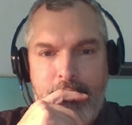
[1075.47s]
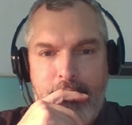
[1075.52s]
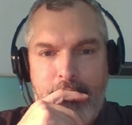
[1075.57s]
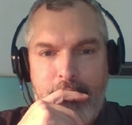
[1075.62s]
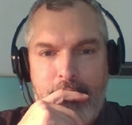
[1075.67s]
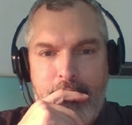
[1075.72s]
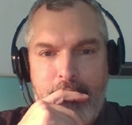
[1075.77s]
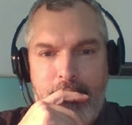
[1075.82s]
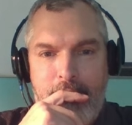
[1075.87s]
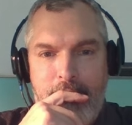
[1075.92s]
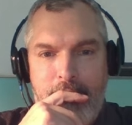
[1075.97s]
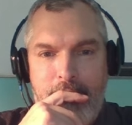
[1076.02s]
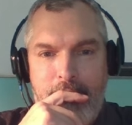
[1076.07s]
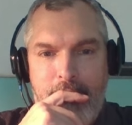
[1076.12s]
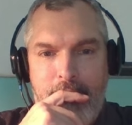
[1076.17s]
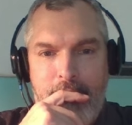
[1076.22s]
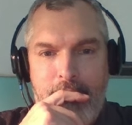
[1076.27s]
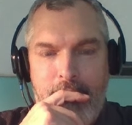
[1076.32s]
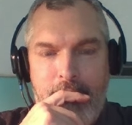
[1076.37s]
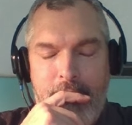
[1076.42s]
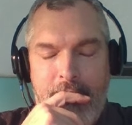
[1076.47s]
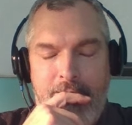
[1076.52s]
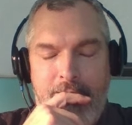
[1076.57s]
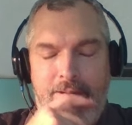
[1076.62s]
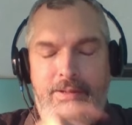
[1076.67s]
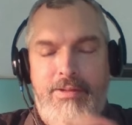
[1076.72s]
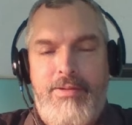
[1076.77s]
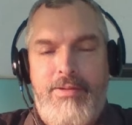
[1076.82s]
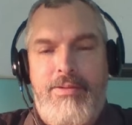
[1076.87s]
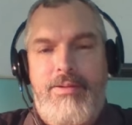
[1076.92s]

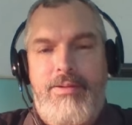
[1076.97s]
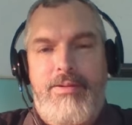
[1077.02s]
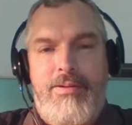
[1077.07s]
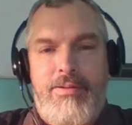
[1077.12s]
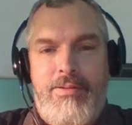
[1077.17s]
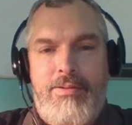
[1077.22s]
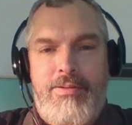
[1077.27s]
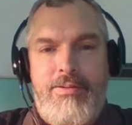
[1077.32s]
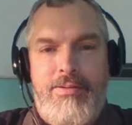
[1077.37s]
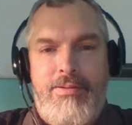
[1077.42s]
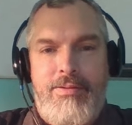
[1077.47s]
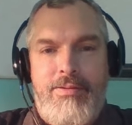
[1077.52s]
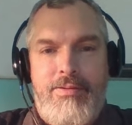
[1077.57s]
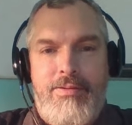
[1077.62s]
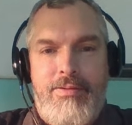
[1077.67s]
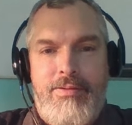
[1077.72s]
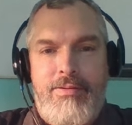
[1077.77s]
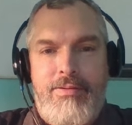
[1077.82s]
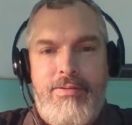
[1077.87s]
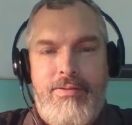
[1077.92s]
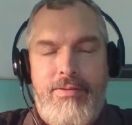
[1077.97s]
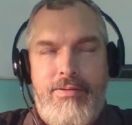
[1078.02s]
No one is speaking in this clip.